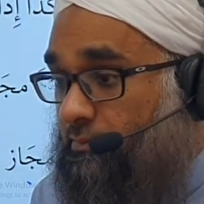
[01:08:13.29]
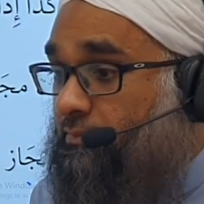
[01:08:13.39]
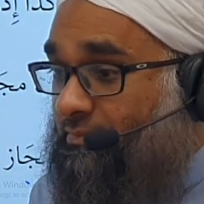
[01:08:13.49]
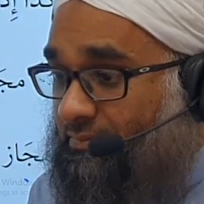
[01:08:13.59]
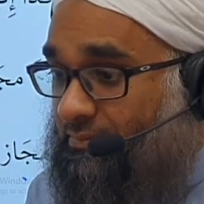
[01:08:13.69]

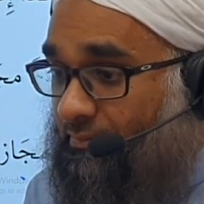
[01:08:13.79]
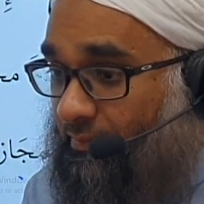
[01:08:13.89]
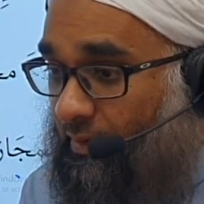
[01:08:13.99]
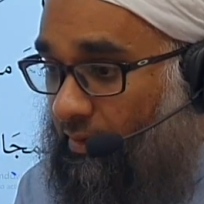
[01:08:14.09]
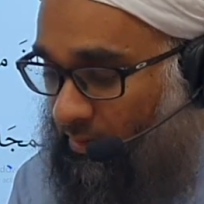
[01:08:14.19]

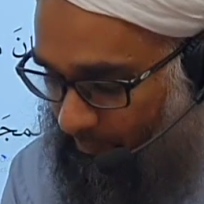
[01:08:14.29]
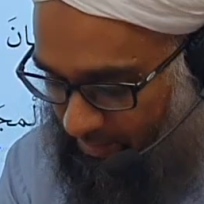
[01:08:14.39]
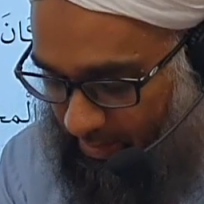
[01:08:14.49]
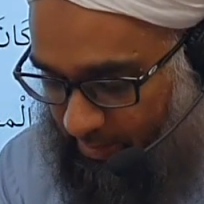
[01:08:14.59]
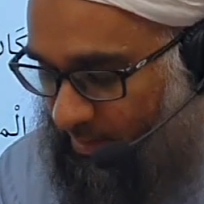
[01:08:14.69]
The
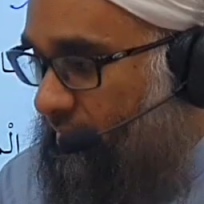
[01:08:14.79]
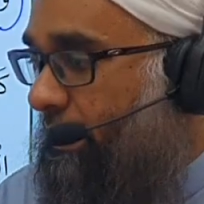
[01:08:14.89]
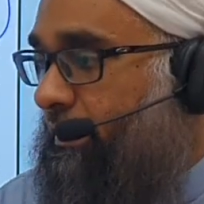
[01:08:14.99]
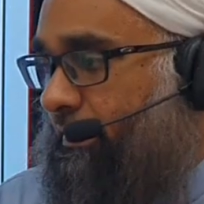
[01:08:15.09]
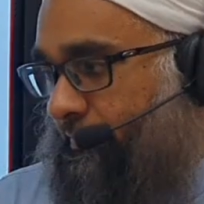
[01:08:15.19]
majaz is
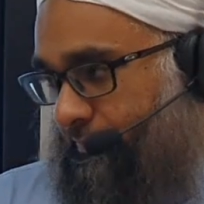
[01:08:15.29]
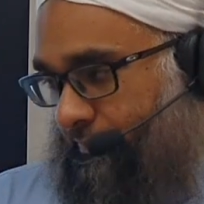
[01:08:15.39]
intended.